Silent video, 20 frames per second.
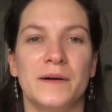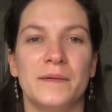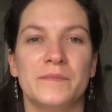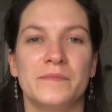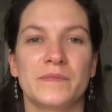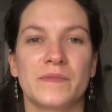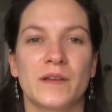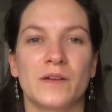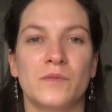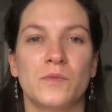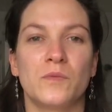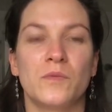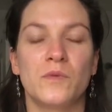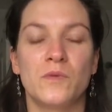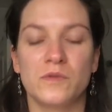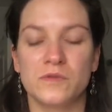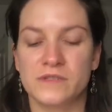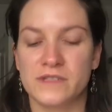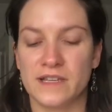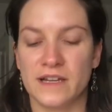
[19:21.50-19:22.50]

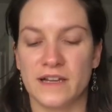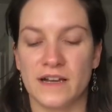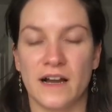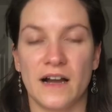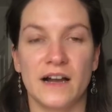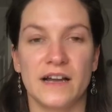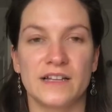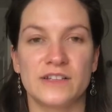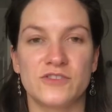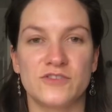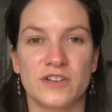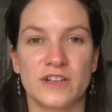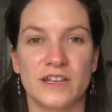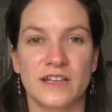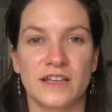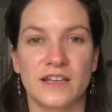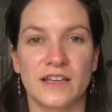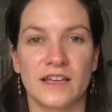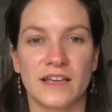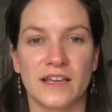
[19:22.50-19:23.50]
Water, I
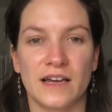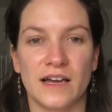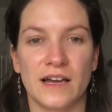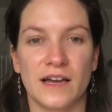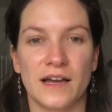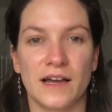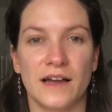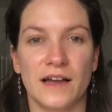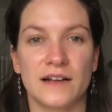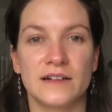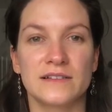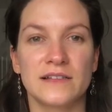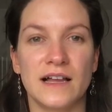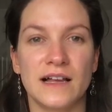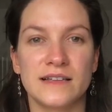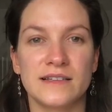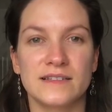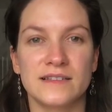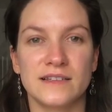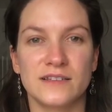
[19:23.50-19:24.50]
drink a
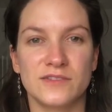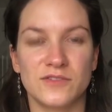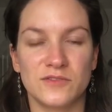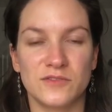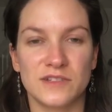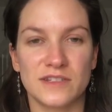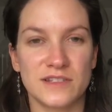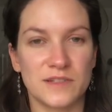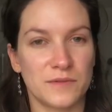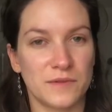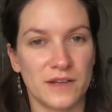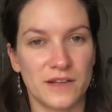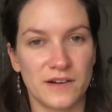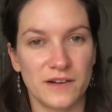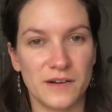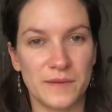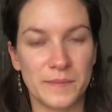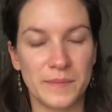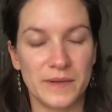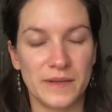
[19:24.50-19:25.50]
glass as soon as I wake up,